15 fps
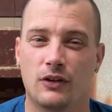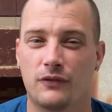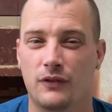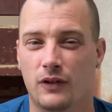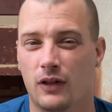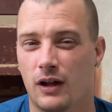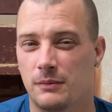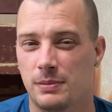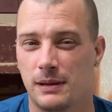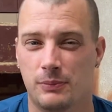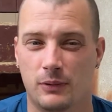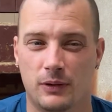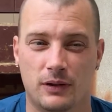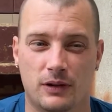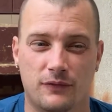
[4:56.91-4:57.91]
for a lot of
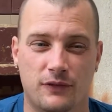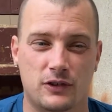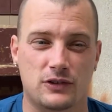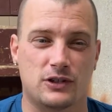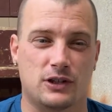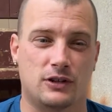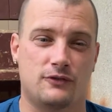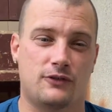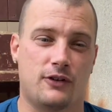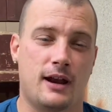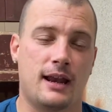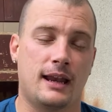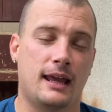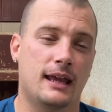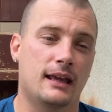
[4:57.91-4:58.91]
people in their first year of
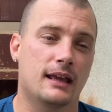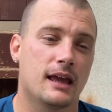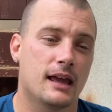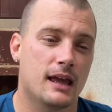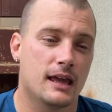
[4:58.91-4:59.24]
training,